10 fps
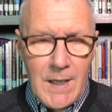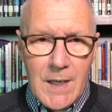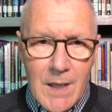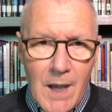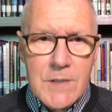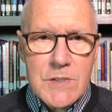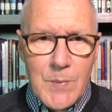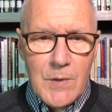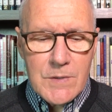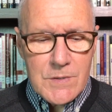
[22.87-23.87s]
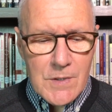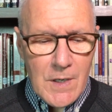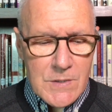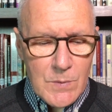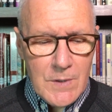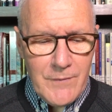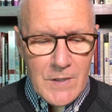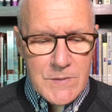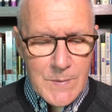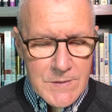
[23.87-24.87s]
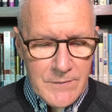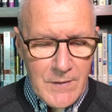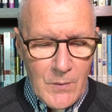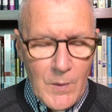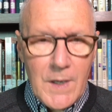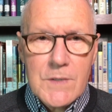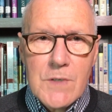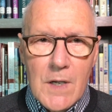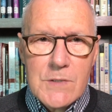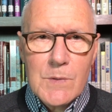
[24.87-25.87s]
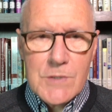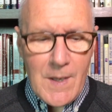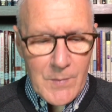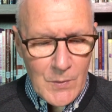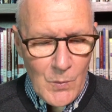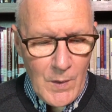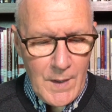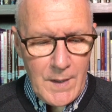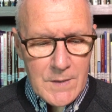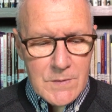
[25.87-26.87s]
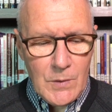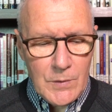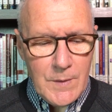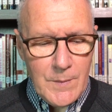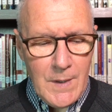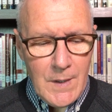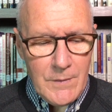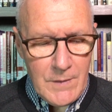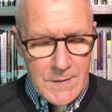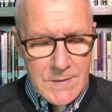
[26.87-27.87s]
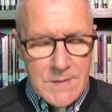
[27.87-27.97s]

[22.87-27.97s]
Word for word: And God spoke to Joshua in a very specific way in Joshua chapter 1 and told him this.